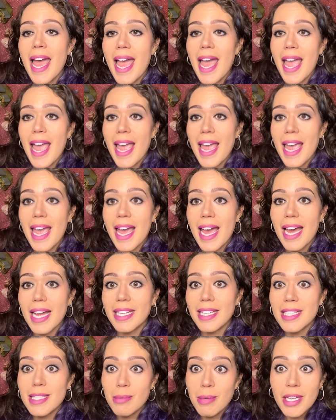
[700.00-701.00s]
And
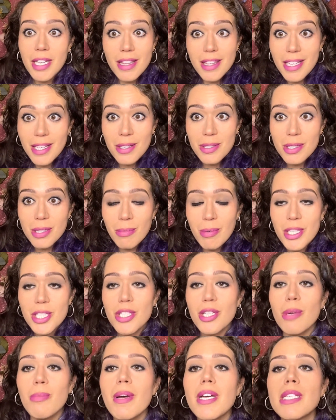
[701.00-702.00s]
that's about it. Thank you so much,
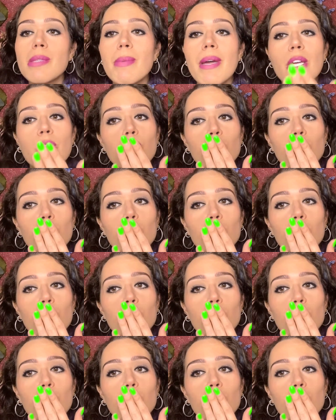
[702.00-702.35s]
Jitterbugs. Bye.